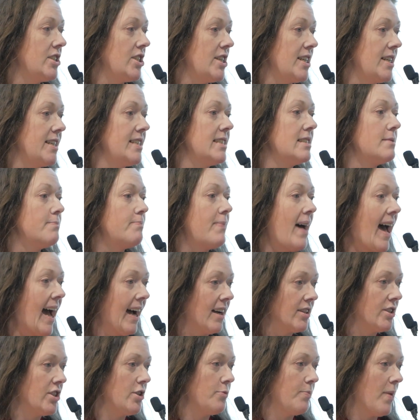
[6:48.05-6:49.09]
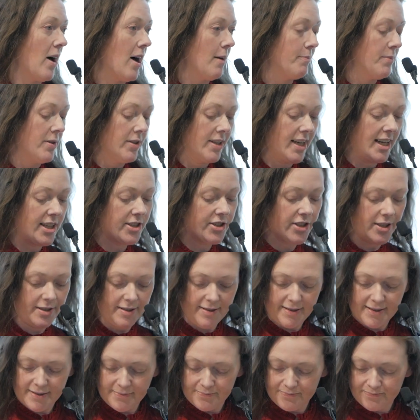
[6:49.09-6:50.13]
genes back to
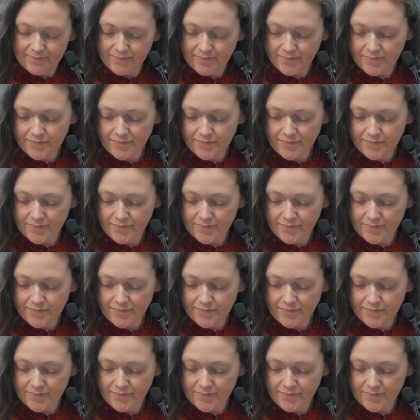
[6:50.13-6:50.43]
populations.